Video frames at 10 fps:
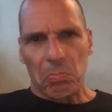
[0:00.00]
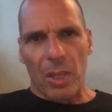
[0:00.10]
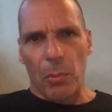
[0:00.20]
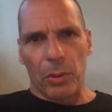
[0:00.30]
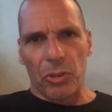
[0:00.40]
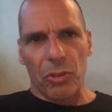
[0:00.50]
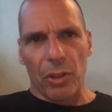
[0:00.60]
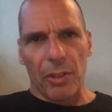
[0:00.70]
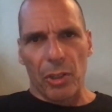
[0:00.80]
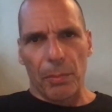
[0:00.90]
they will
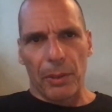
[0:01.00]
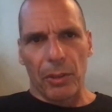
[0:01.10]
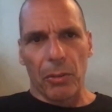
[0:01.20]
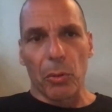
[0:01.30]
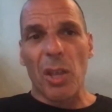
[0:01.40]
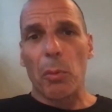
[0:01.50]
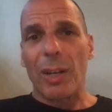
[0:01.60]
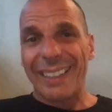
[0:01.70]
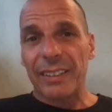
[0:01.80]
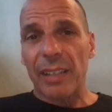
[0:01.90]
destroy the European Union or they will
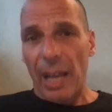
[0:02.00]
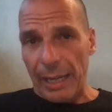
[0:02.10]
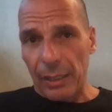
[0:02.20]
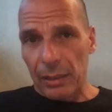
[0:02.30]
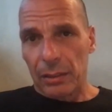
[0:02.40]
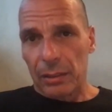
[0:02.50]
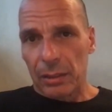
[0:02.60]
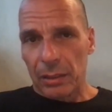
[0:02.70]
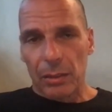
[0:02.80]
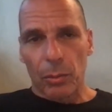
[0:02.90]
let it die.
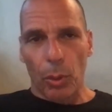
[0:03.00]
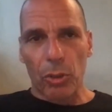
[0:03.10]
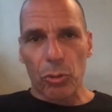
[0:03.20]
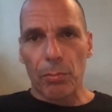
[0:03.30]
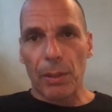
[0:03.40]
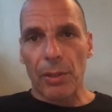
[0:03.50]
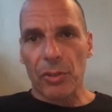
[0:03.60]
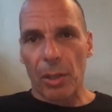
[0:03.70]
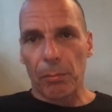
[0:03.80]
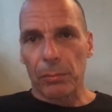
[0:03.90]
We should be the same.